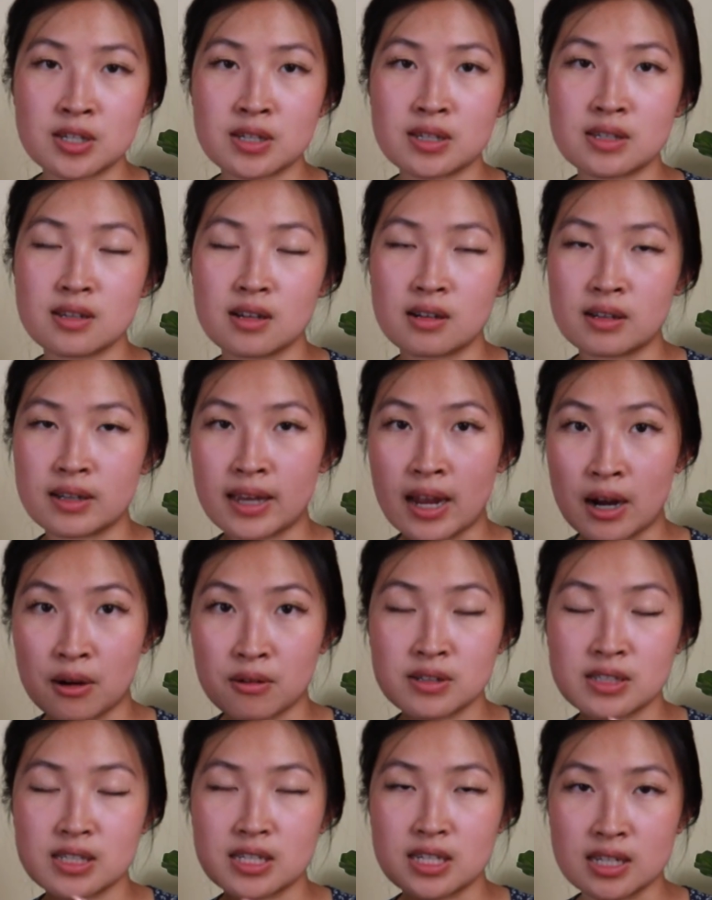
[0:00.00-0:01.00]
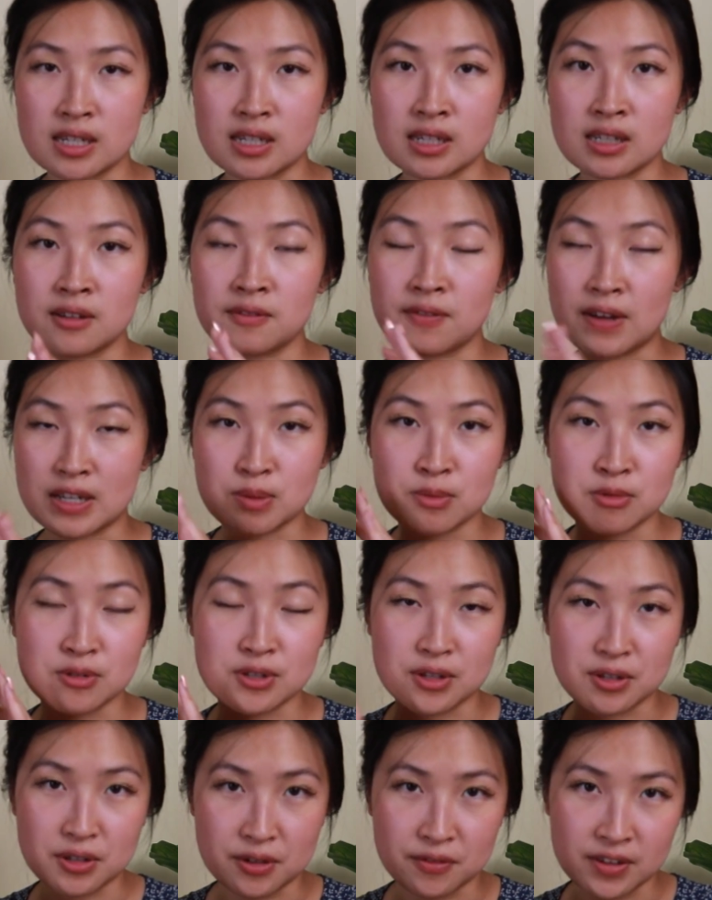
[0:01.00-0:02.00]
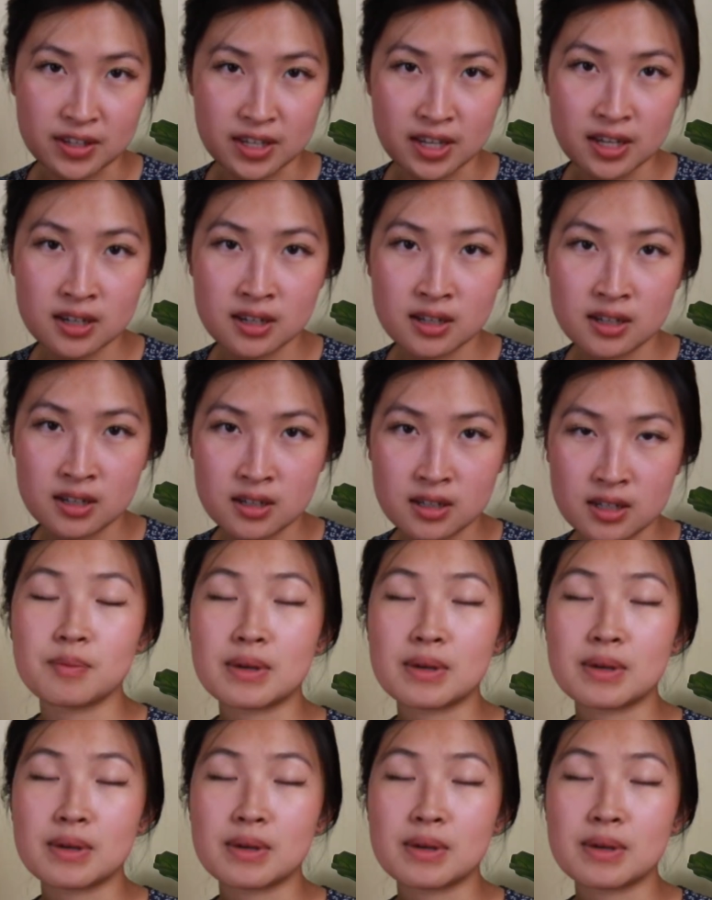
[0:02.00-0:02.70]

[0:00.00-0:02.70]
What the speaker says: which is a guaranteed investment certificate,